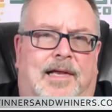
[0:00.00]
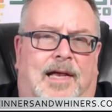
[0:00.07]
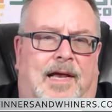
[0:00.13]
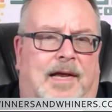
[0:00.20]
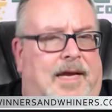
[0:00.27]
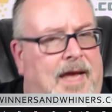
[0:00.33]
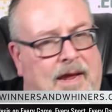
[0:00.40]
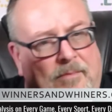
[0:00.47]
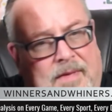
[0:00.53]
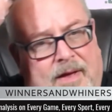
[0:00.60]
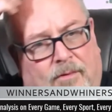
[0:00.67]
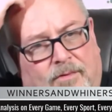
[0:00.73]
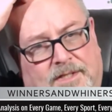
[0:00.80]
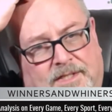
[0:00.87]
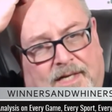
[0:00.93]
a game
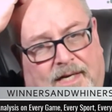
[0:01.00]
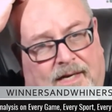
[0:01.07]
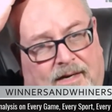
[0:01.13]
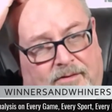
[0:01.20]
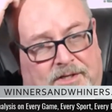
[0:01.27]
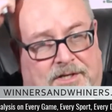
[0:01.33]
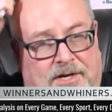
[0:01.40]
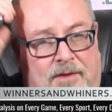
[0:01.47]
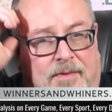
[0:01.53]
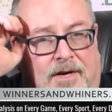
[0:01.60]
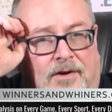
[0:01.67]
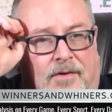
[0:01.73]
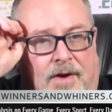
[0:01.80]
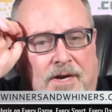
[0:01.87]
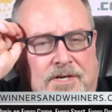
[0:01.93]
that was we should have been
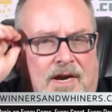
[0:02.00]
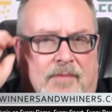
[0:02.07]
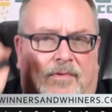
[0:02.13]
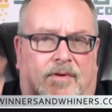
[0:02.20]
in great shape.